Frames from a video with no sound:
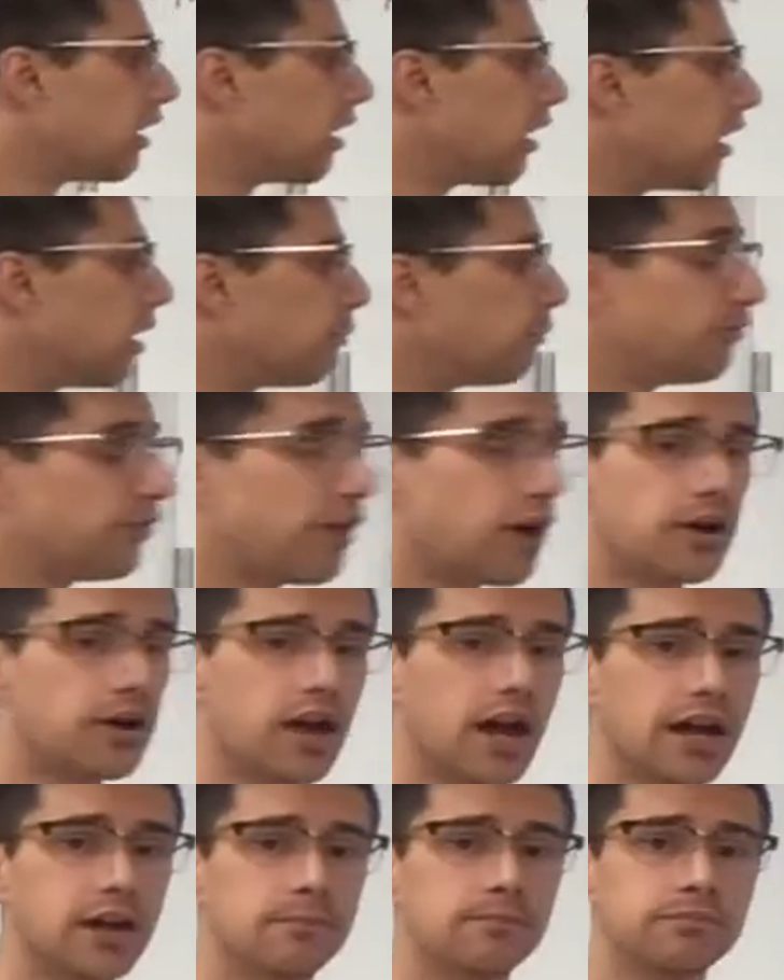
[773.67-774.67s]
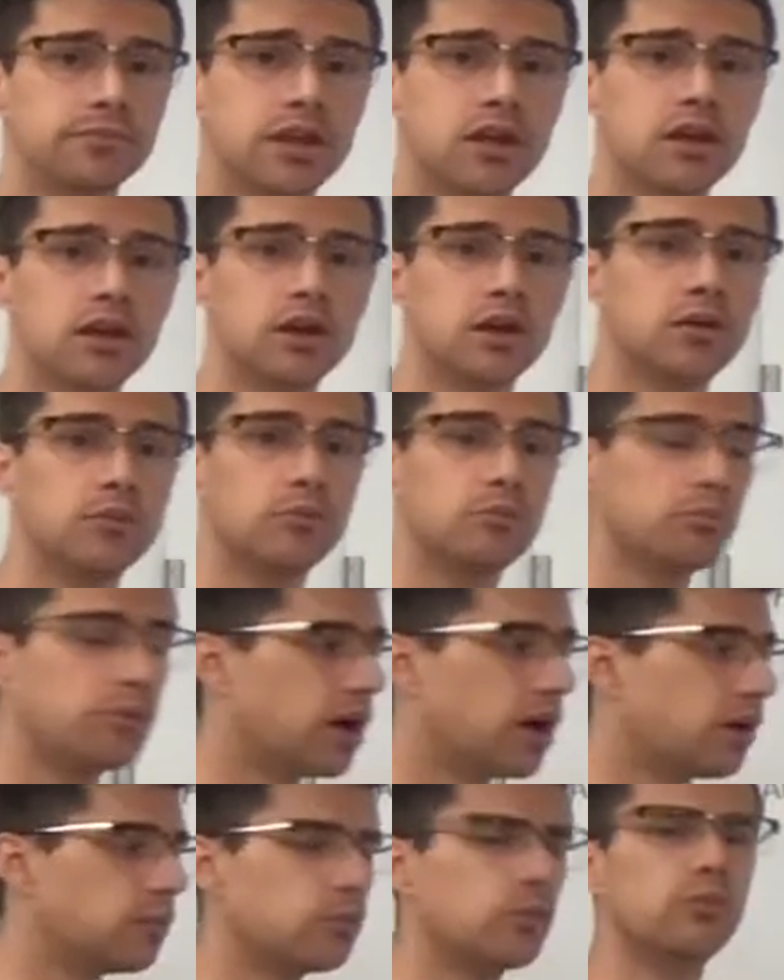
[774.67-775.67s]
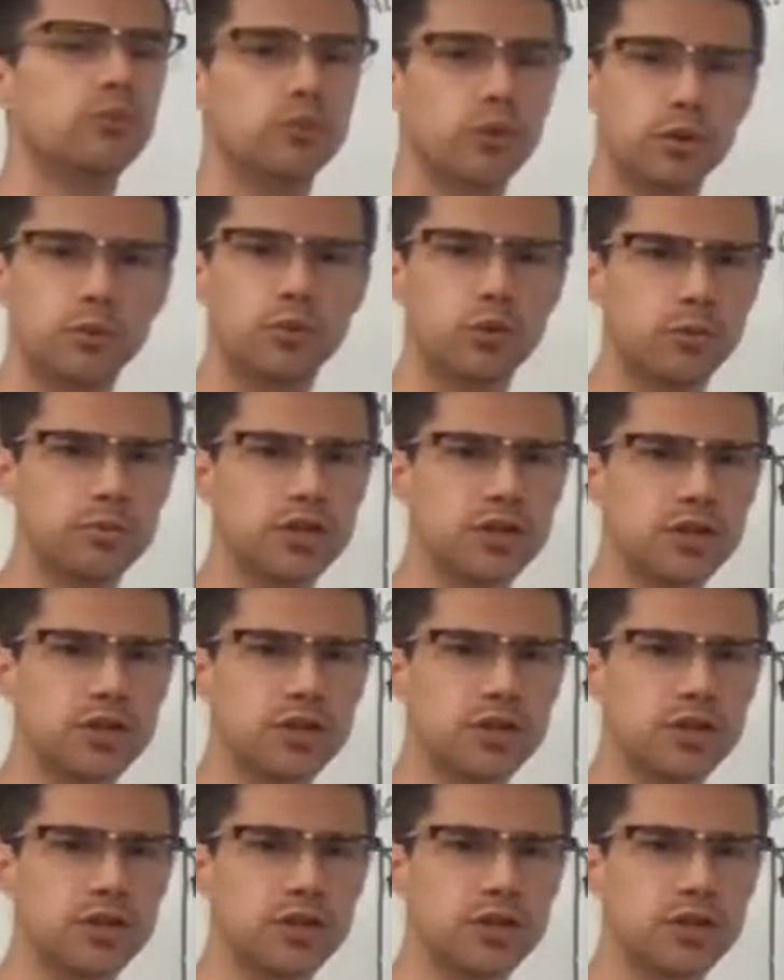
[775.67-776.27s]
Fahrenheit, but we'll be